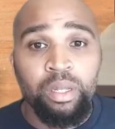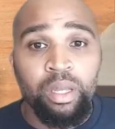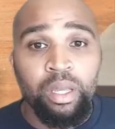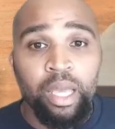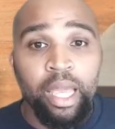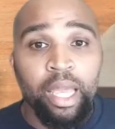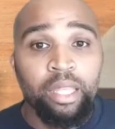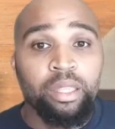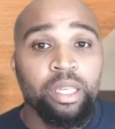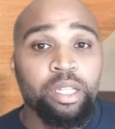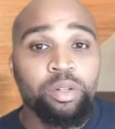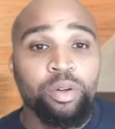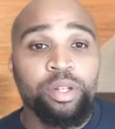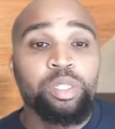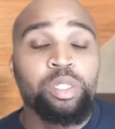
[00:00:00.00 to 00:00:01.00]
And these
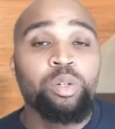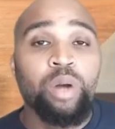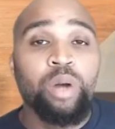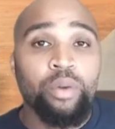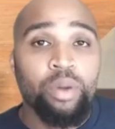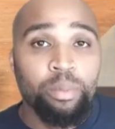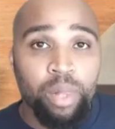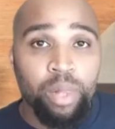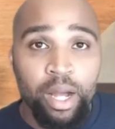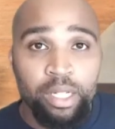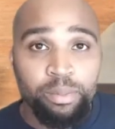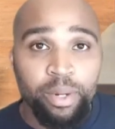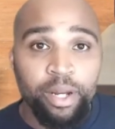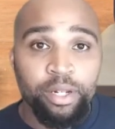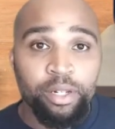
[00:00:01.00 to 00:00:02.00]
are in 2-hour
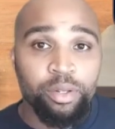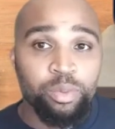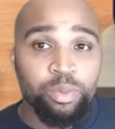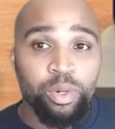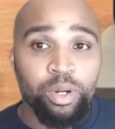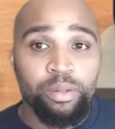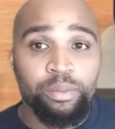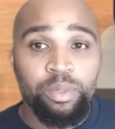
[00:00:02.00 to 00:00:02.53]
blocks, mind you, as well.